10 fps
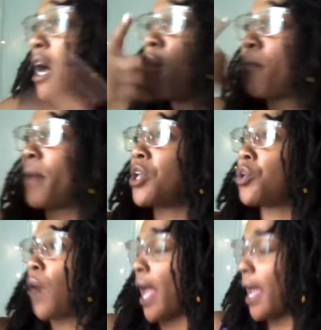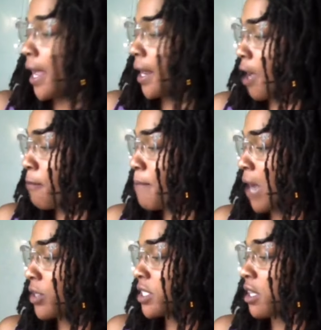up in your head
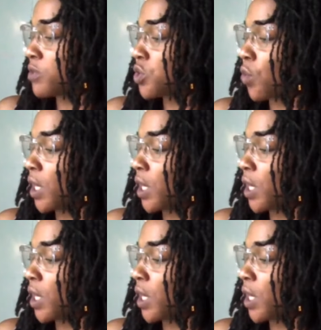about some sort